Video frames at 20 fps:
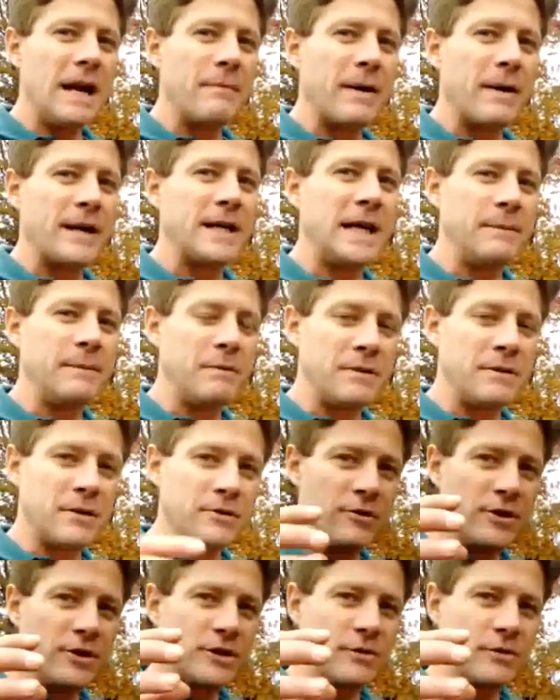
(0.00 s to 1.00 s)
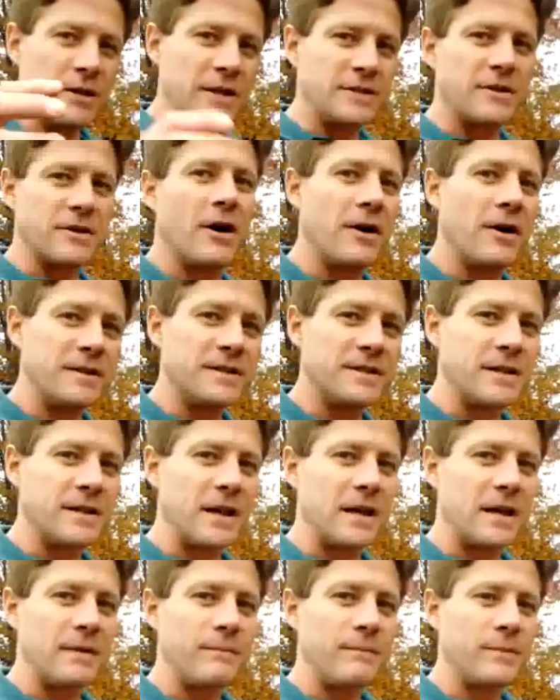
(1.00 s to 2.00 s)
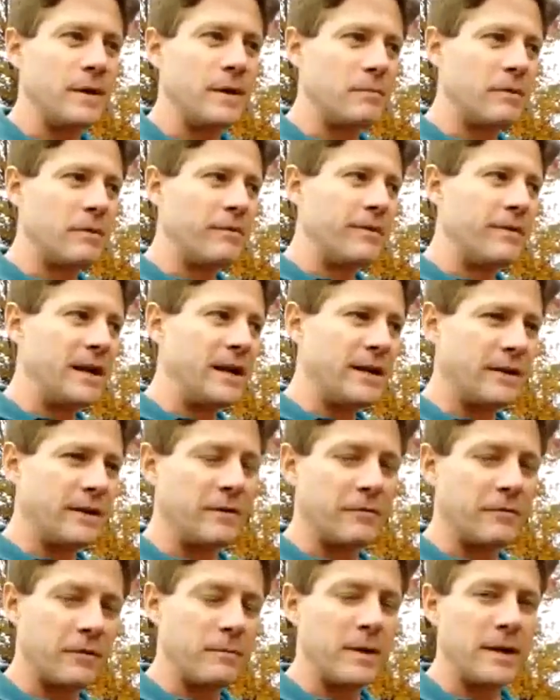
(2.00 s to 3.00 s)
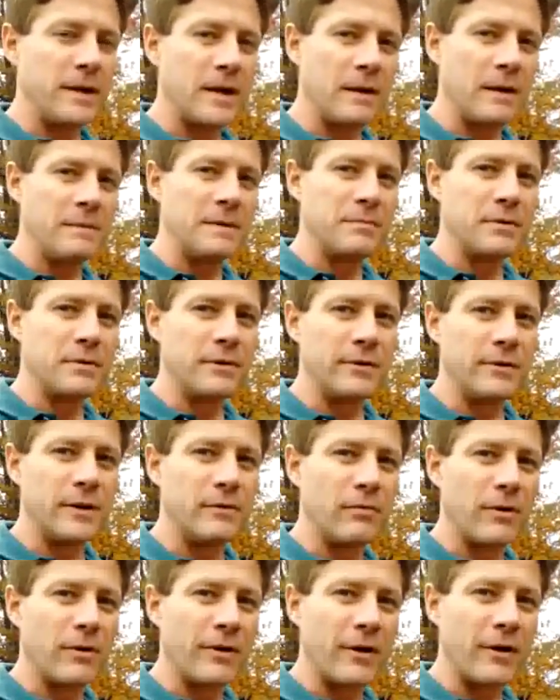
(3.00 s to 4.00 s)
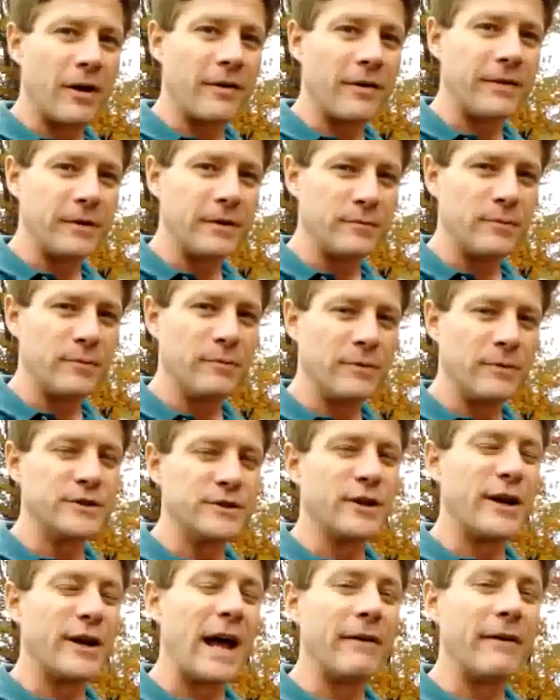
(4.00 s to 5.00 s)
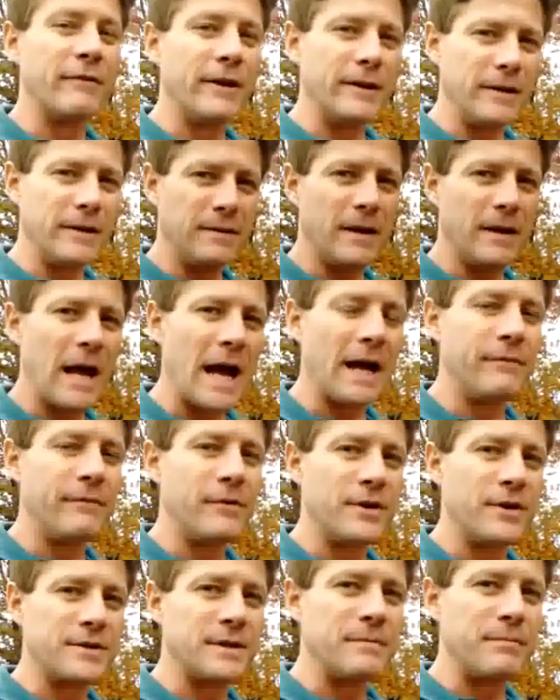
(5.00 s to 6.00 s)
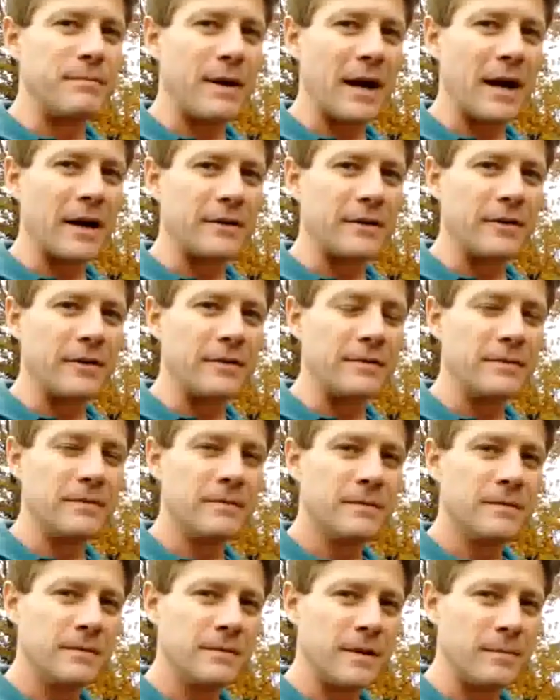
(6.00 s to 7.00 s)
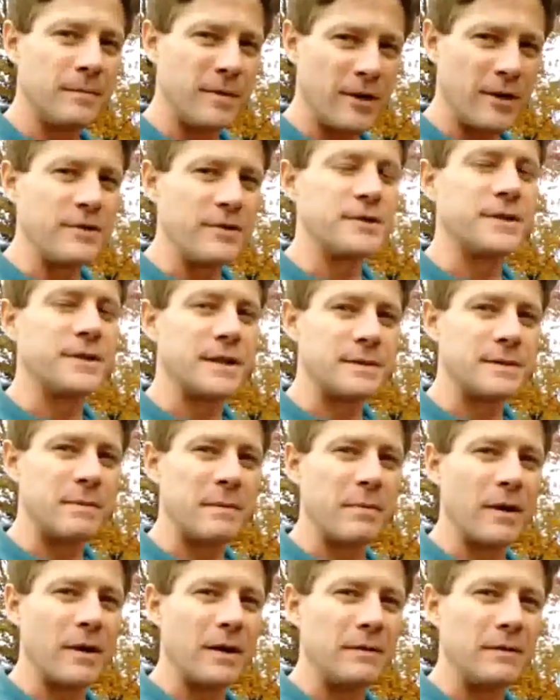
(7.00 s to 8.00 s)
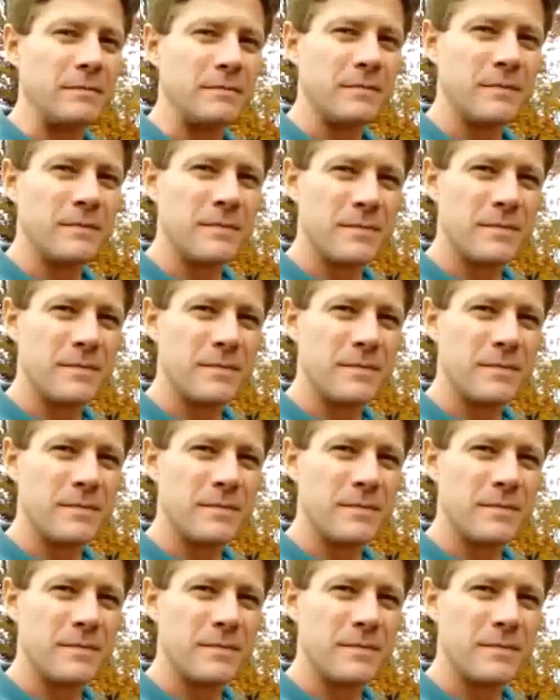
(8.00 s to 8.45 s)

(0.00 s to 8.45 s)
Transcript: And by keeping the nutrients on site, you're preventing them from becoming polluted runoff that should have an adverse impact on the Chesapeake Bay.